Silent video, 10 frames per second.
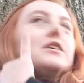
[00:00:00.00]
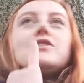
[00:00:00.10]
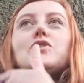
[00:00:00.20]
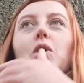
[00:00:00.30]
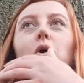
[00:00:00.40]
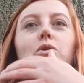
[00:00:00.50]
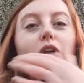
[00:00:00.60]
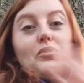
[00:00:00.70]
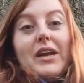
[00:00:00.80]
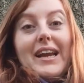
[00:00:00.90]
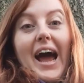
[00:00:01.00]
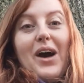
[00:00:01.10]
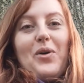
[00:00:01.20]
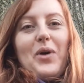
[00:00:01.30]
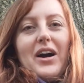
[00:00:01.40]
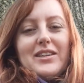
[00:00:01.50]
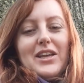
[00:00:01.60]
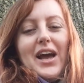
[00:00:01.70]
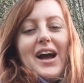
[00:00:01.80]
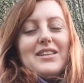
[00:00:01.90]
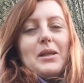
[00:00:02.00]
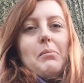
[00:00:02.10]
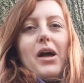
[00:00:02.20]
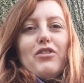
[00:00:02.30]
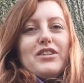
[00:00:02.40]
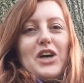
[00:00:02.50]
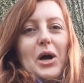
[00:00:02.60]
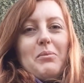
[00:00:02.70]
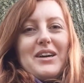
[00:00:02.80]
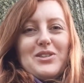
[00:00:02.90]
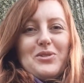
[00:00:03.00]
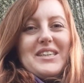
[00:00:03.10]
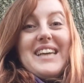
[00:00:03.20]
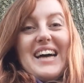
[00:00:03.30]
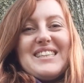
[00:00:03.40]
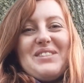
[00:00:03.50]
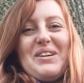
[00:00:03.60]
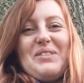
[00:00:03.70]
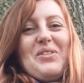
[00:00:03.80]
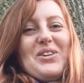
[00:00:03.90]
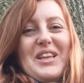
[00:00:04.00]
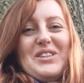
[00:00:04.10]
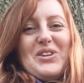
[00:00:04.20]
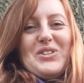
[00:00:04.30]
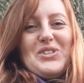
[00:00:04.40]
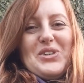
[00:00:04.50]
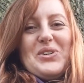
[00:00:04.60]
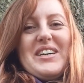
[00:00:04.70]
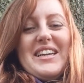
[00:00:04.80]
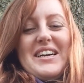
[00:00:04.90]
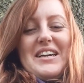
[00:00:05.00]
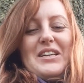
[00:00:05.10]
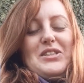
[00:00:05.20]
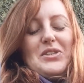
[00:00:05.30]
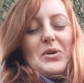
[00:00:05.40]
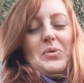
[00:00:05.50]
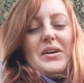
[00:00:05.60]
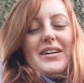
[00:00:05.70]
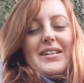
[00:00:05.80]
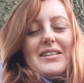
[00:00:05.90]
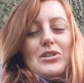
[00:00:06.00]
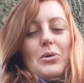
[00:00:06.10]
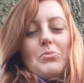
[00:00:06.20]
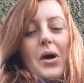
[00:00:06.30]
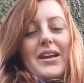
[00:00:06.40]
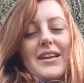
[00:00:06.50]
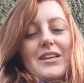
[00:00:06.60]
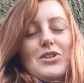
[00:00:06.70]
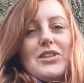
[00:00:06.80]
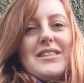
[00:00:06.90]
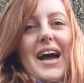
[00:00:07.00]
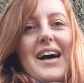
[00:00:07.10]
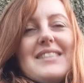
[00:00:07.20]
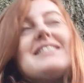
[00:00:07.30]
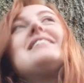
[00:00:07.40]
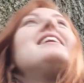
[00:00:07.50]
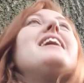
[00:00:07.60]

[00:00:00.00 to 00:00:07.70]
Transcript: So generally now, because I ask them every time, I don't need to ask them anymore, they just do it. So we'll jump right in and just ask,